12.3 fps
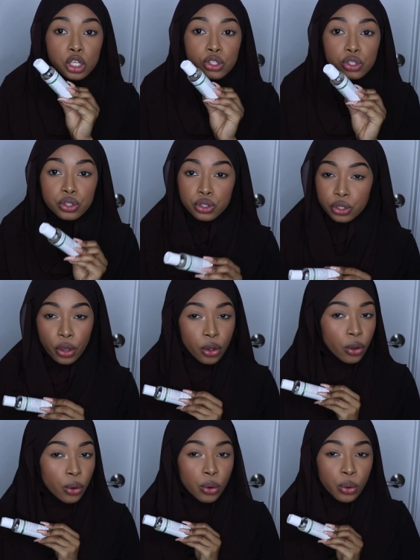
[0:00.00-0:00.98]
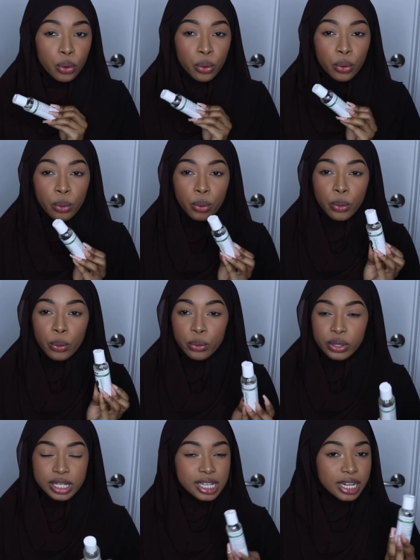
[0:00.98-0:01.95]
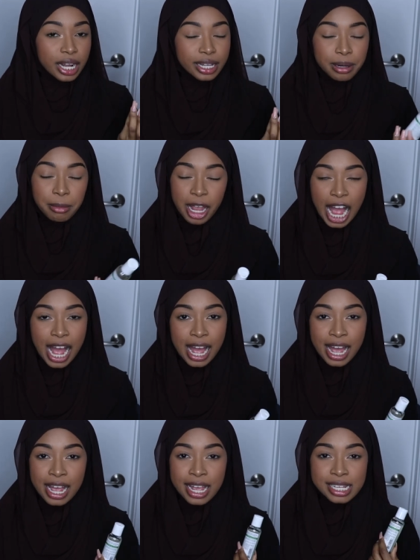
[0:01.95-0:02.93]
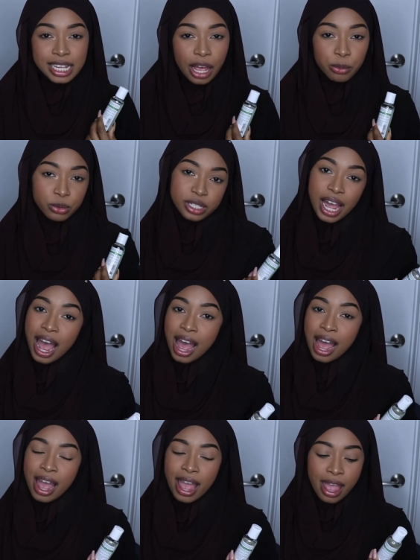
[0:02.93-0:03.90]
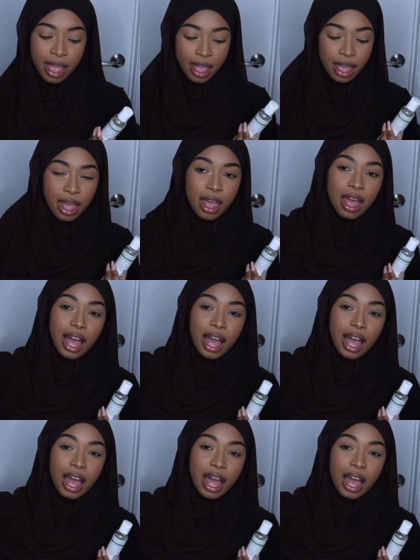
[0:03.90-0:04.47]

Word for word: So this cannot get in my eyes. I will die.